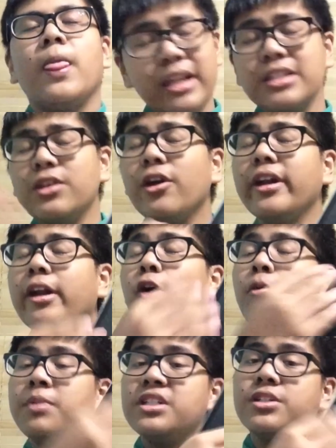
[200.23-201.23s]
it's not an
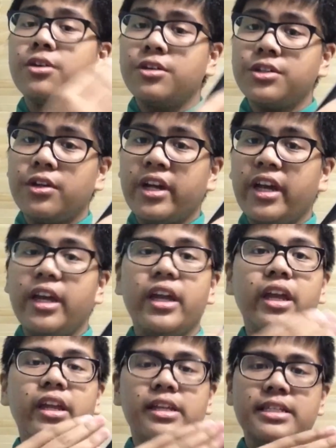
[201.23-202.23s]
open source okay it
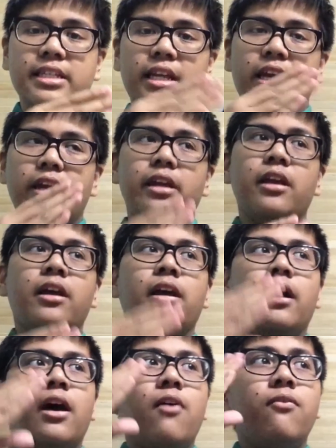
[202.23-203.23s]
is a
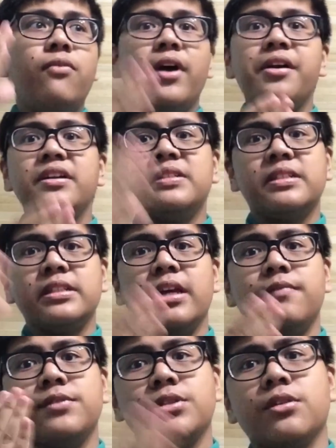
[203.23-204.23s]
very
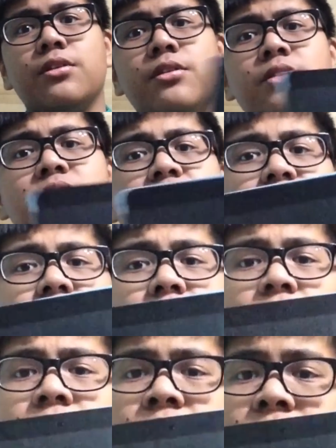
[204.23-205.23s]
safe source
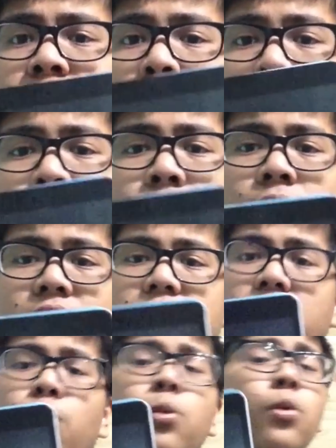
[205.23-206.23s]
is not
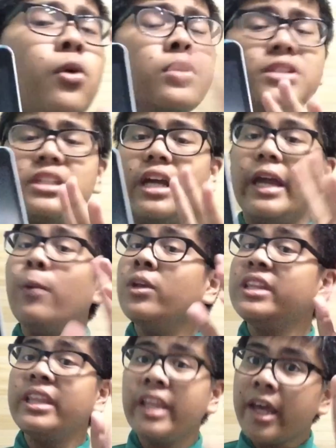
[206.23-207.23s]
it won't it
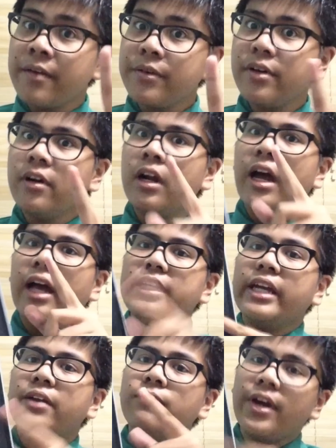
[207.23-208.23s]
will never
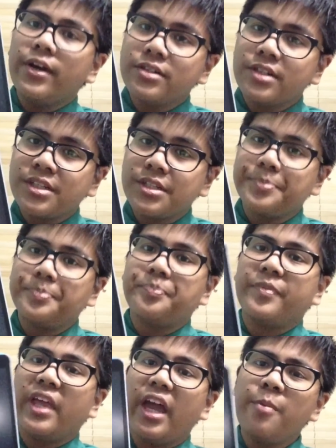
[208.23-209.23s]
get viruses
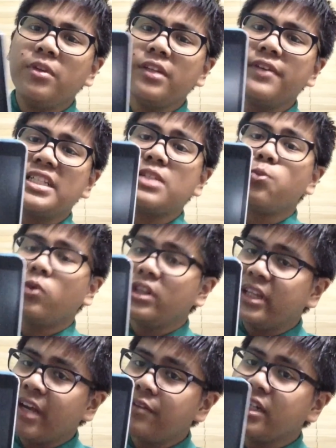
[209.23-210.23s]
apple devices will
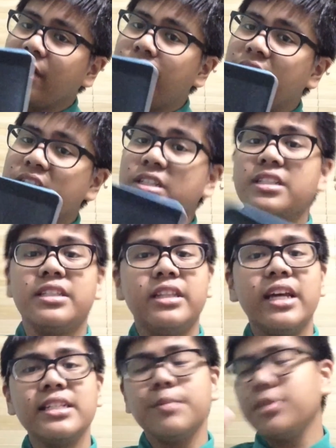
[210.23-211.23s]
never get viruses
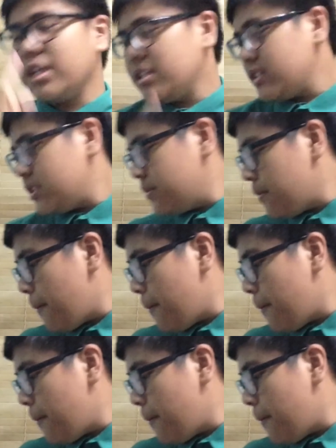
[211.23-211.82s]
that's a plus